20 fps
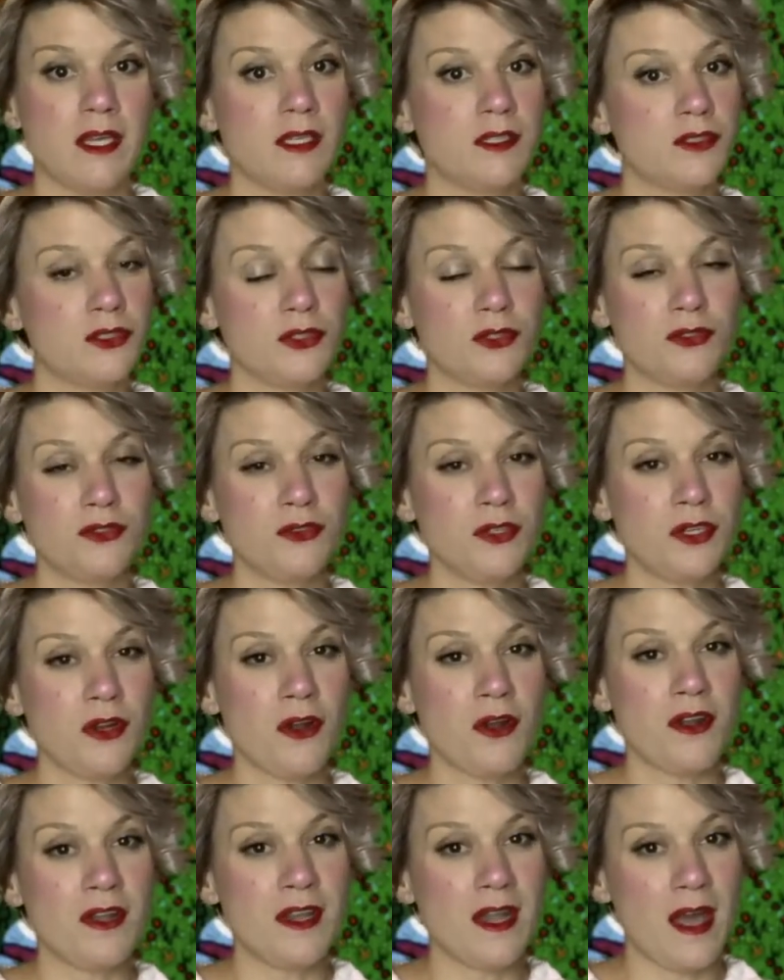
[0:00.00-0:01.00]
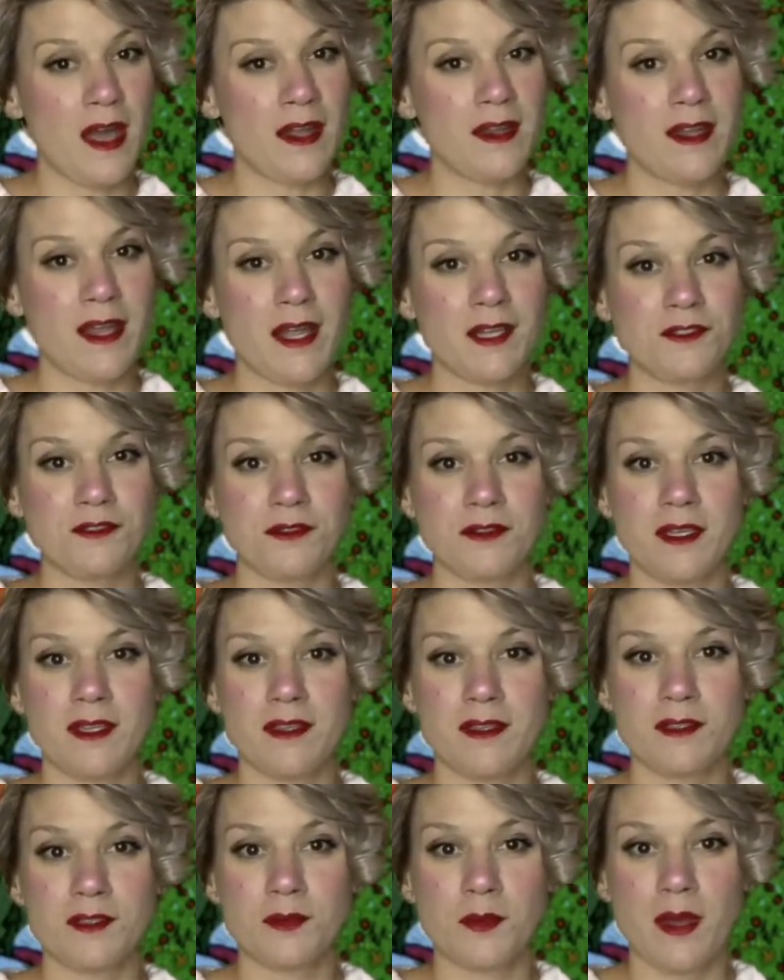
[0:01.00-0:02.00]
Children are not naturally
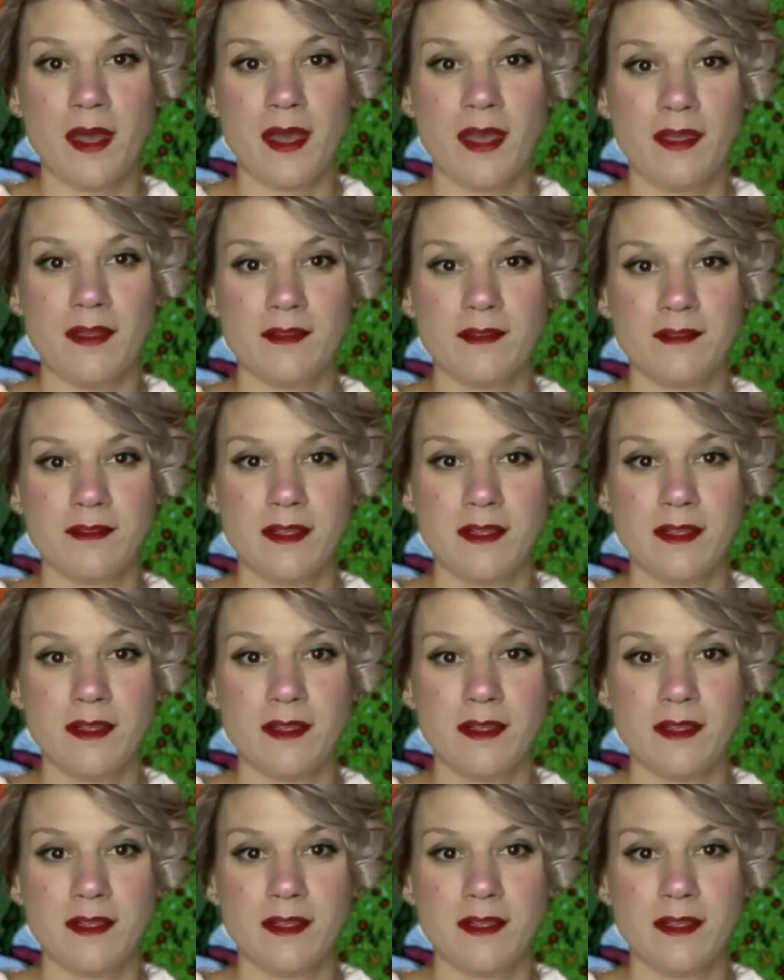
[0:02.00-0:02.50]
this way.